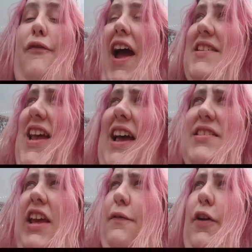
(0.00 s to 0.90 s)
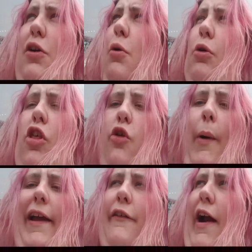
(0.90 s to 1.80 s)
It's a fantastic view
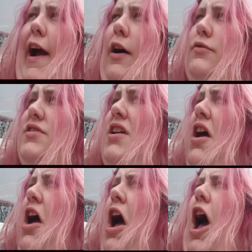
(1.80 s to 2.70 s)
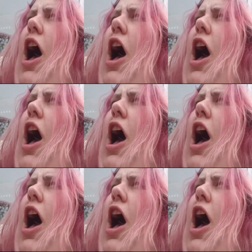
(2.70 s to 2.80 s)
all of the way round.